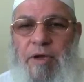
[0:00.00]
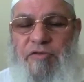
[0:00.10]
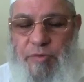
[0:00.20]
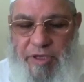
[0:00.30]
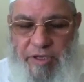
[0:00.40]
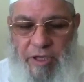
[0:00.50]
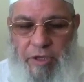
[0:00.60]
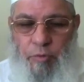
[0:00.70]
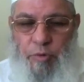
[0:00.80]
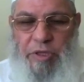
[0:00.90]
By this way,
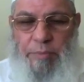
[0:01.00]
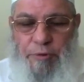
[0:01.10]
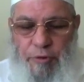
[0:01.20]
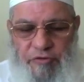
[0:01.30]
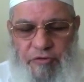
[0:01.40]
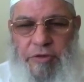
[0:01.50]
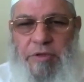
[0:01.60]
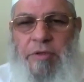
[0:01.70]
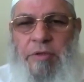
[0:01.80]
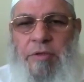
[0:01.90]
when a
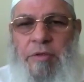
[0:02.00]
person